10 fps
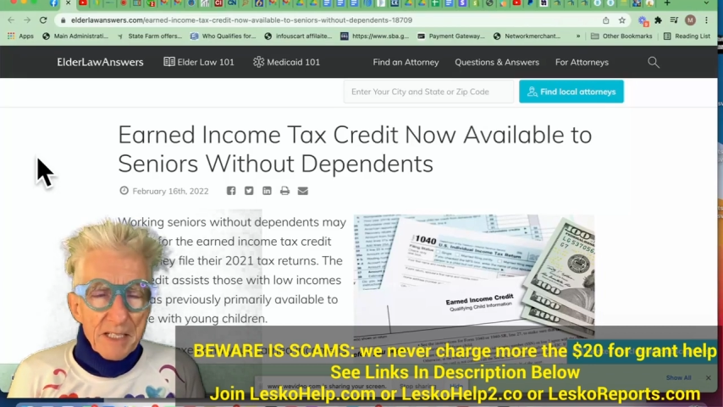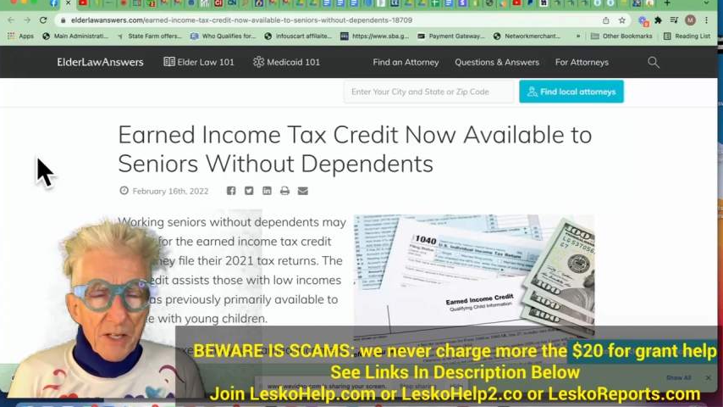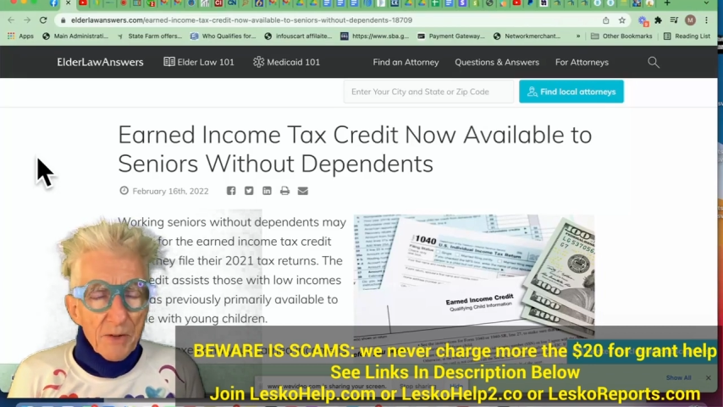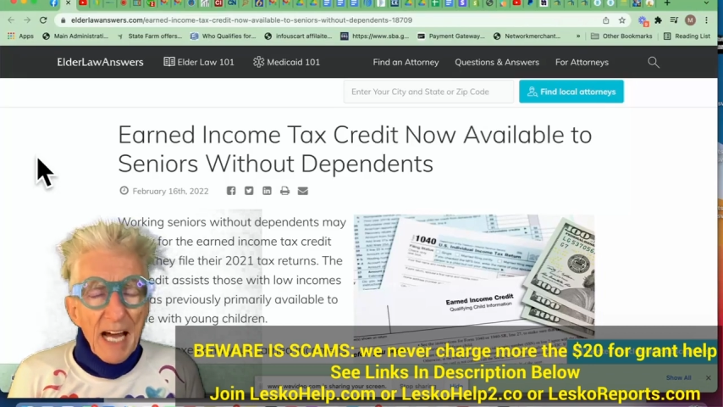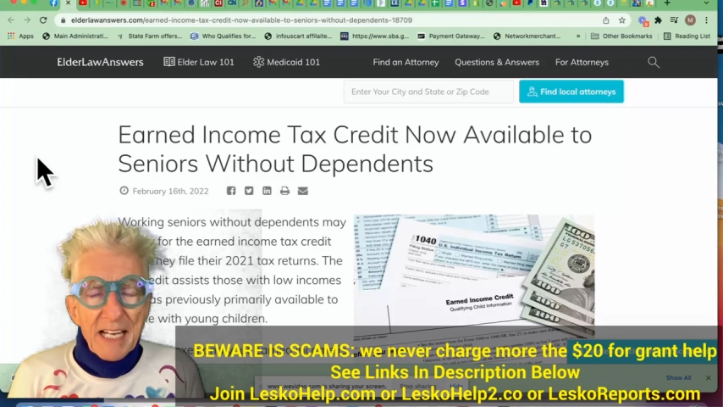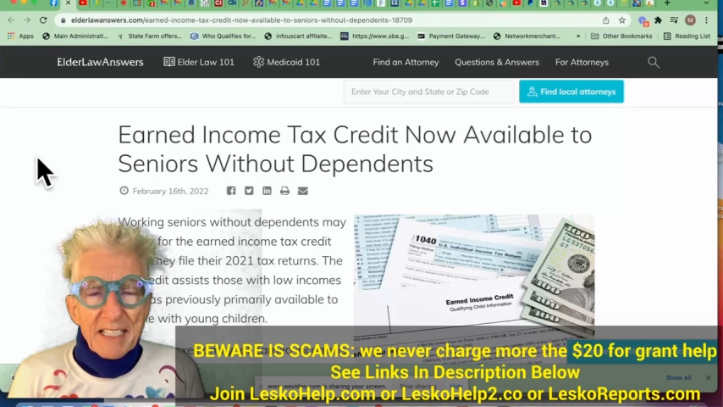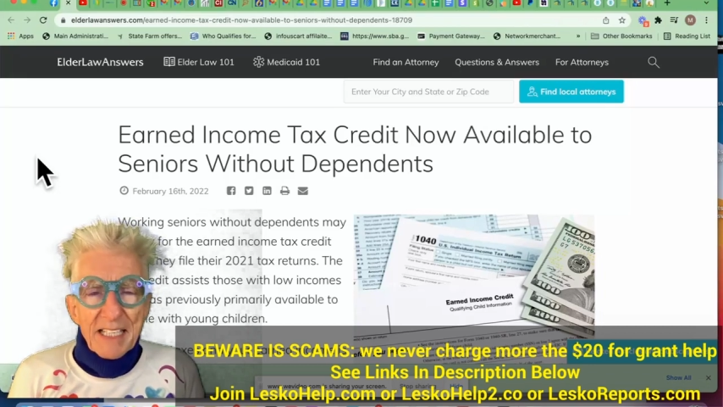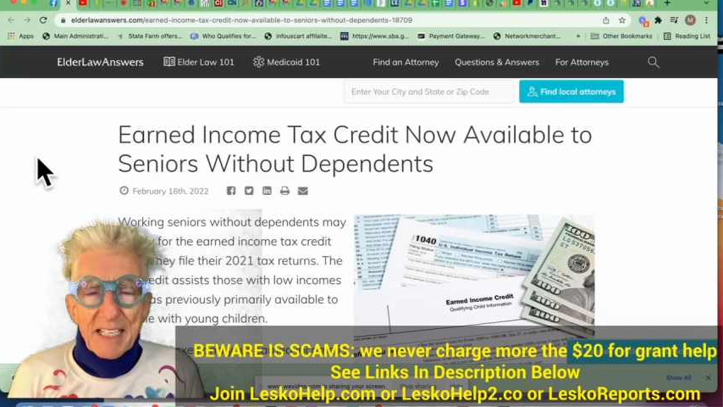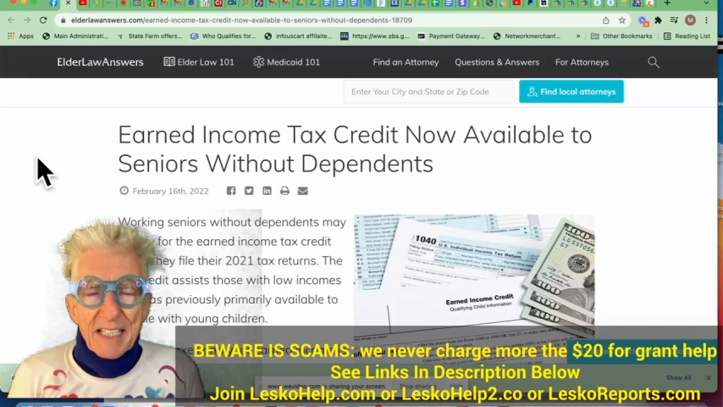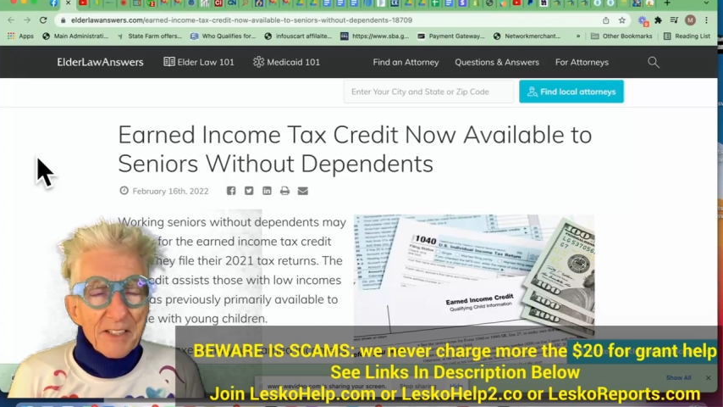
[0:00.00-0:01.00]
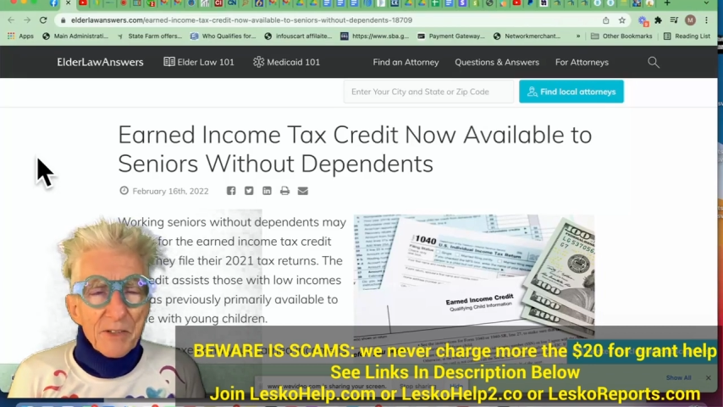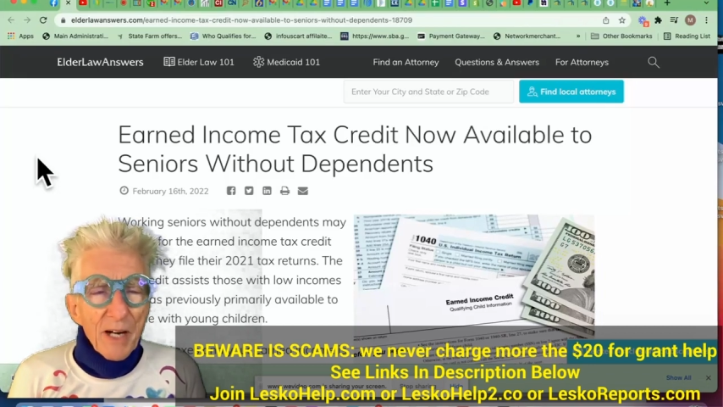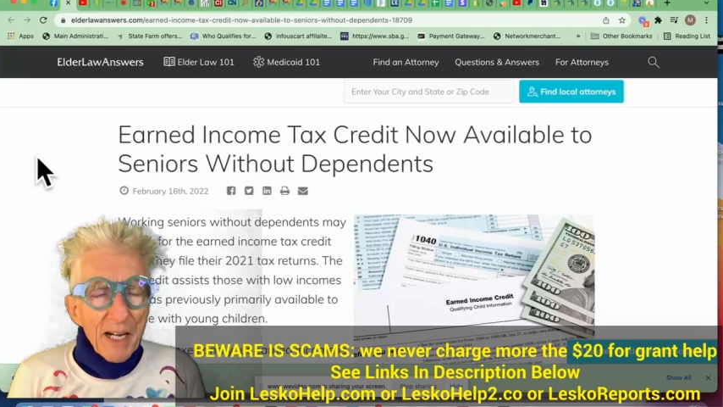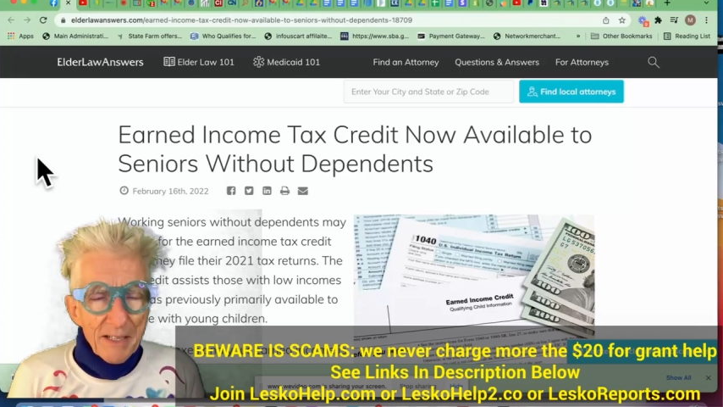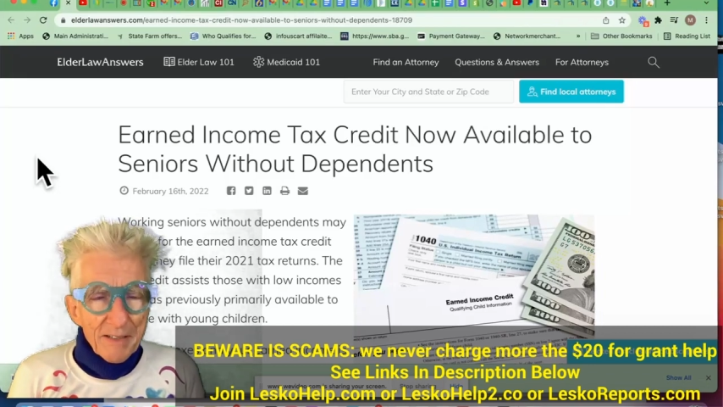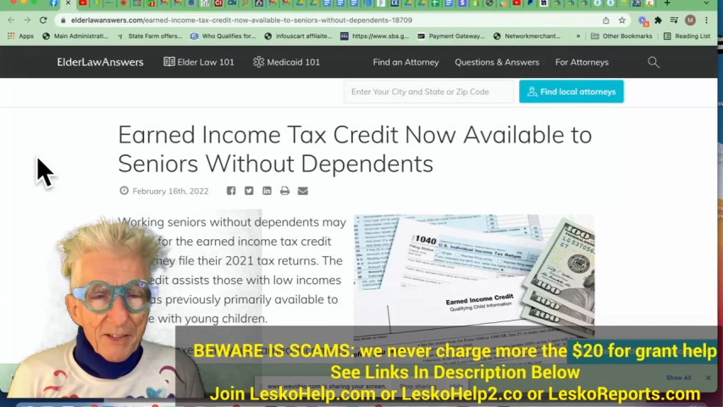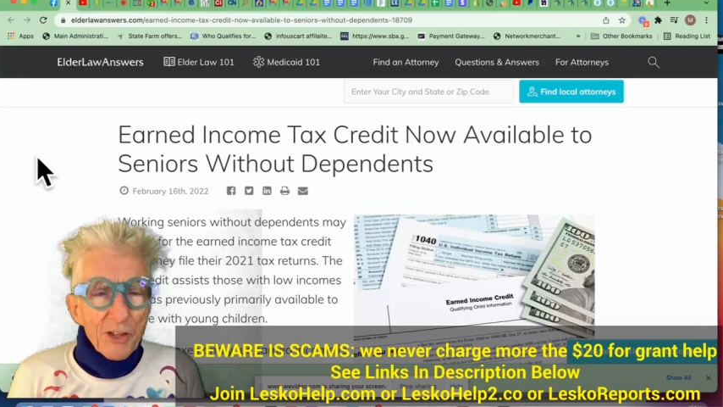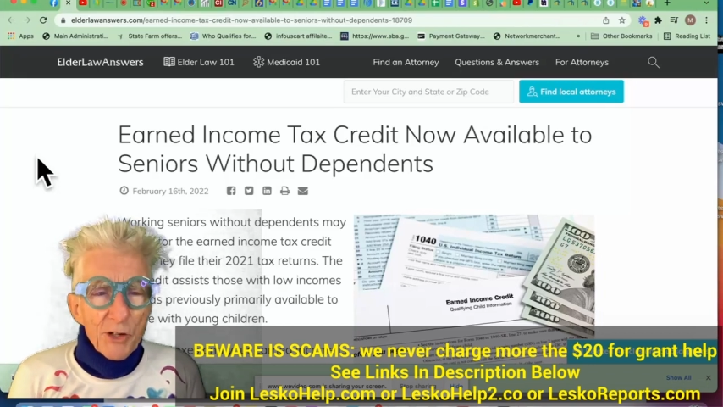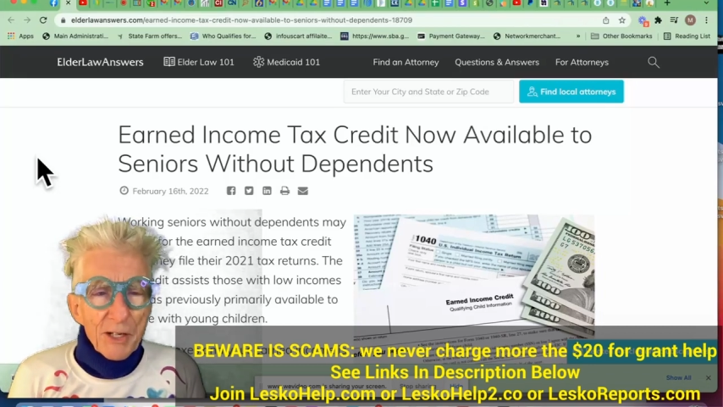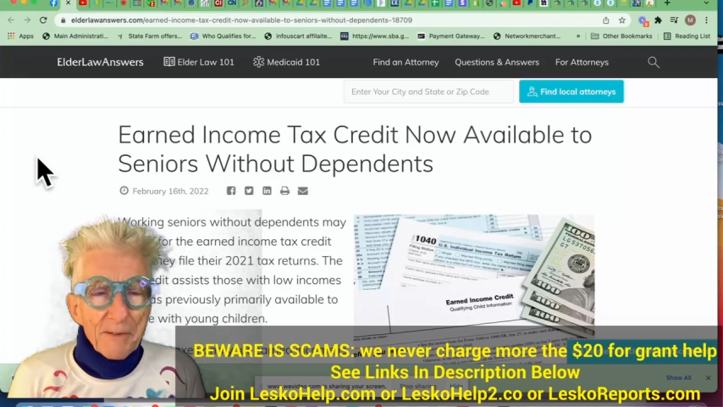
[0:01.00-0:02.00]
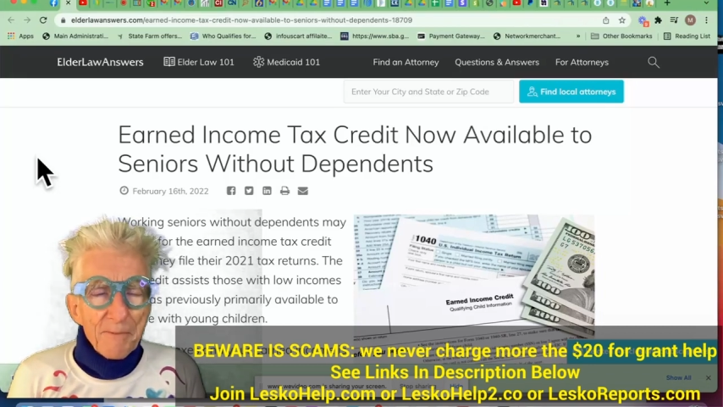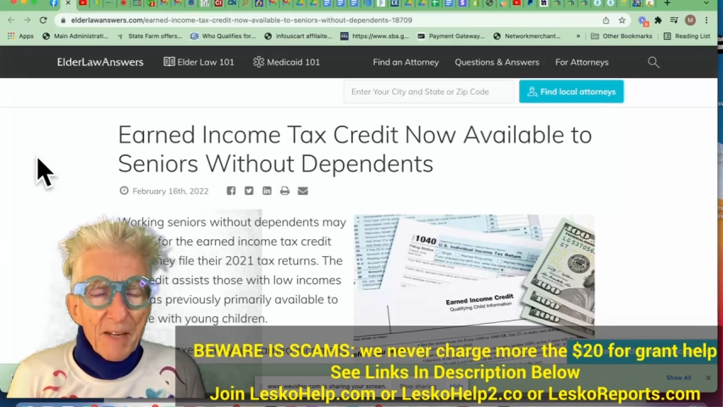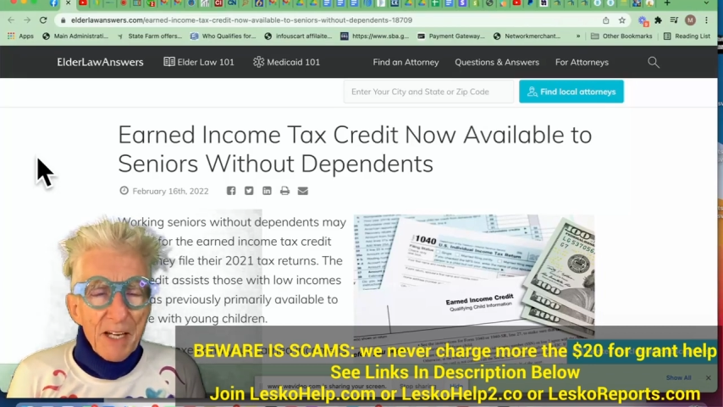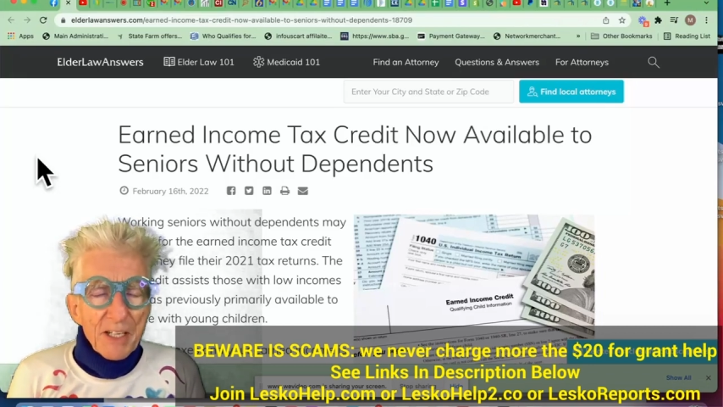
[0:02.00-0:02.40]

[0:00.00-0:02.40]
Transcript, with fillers: So 19 to 130,